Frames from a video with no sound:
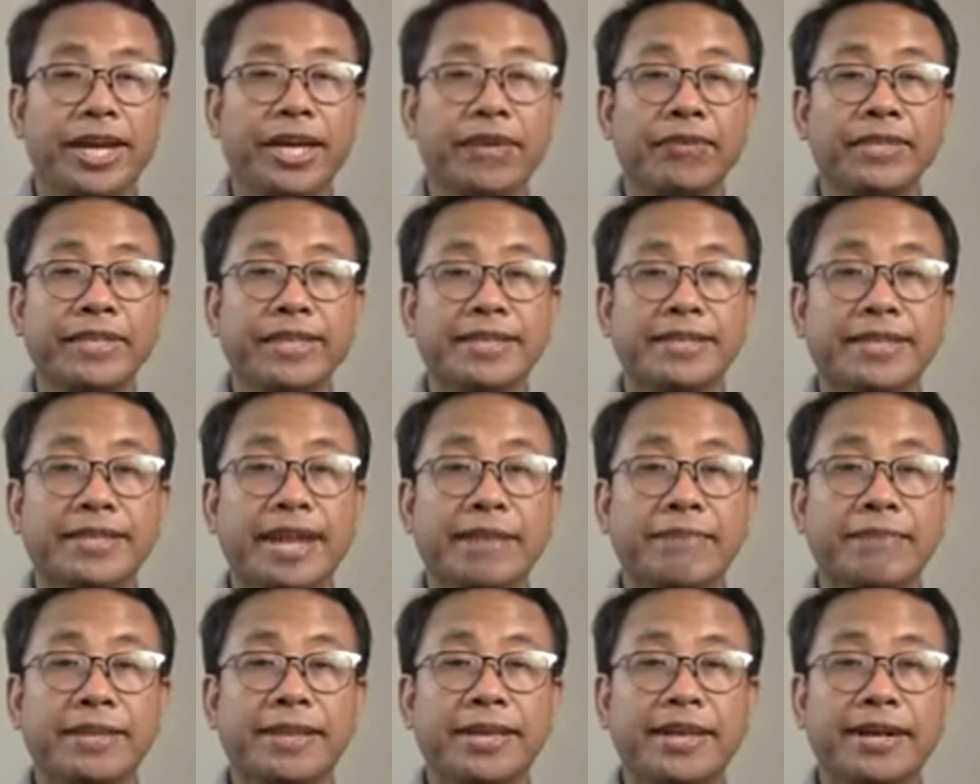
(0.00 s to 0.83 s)
and we just
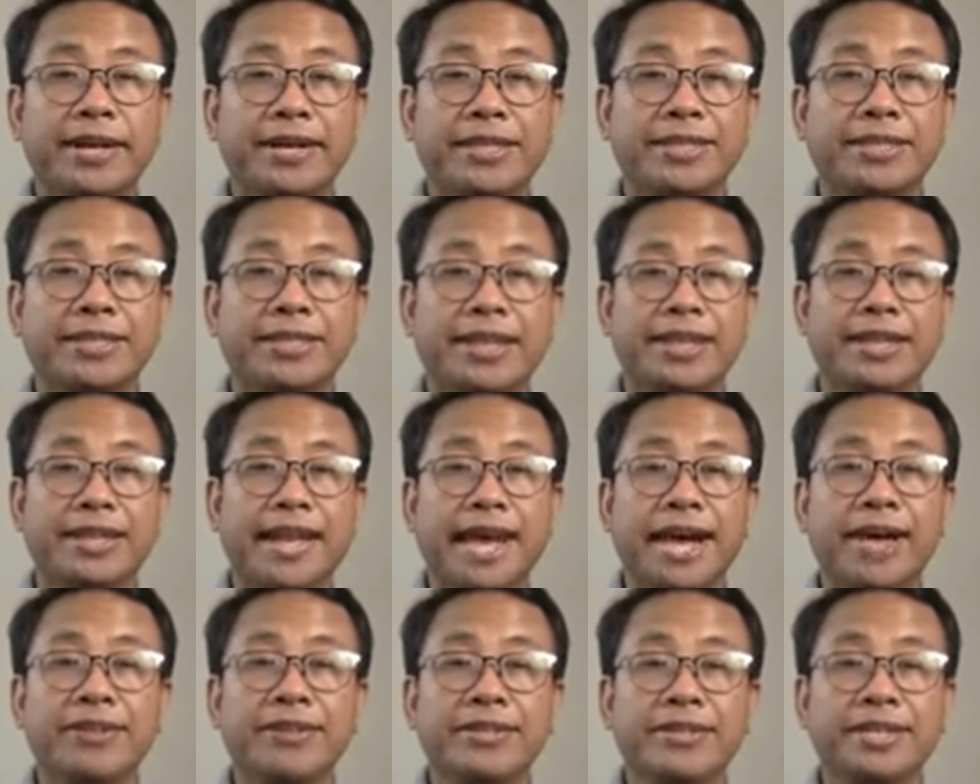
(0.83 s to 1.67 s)
copy the
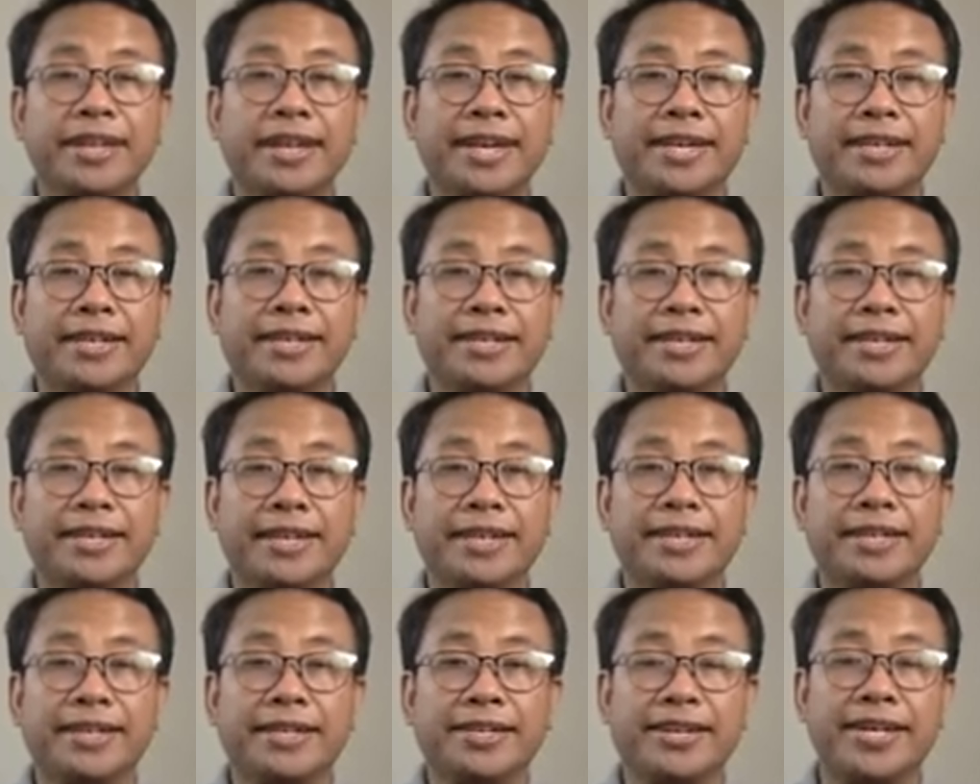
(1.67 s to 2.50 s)
constant outside
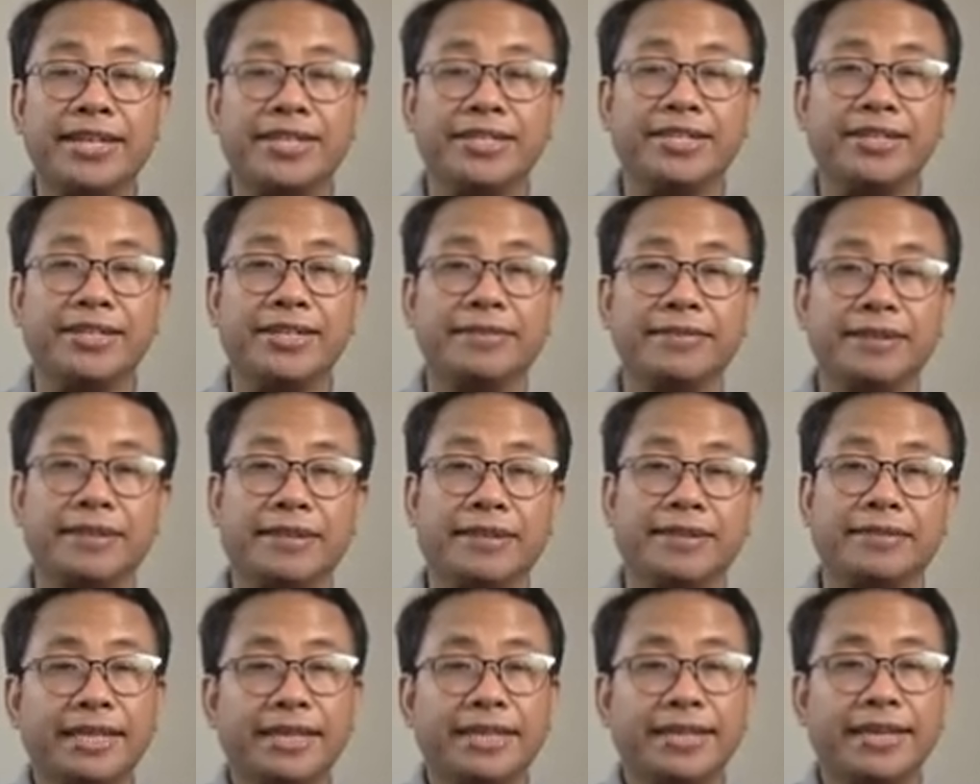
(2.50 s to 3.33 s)
the integration
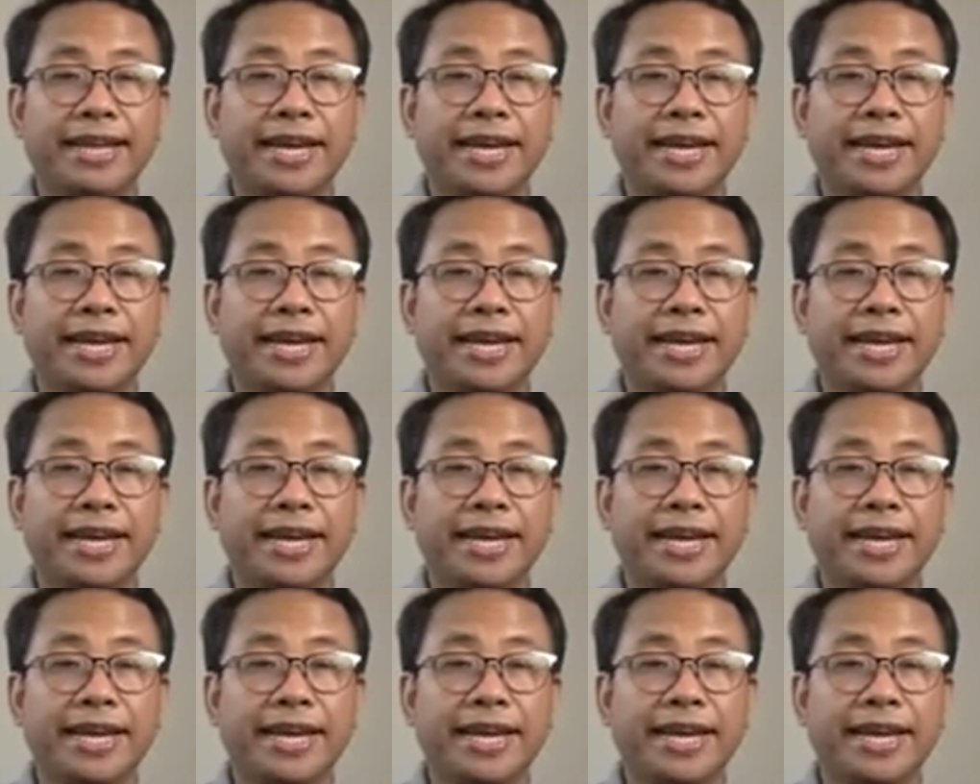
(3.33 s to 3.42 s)
symbol.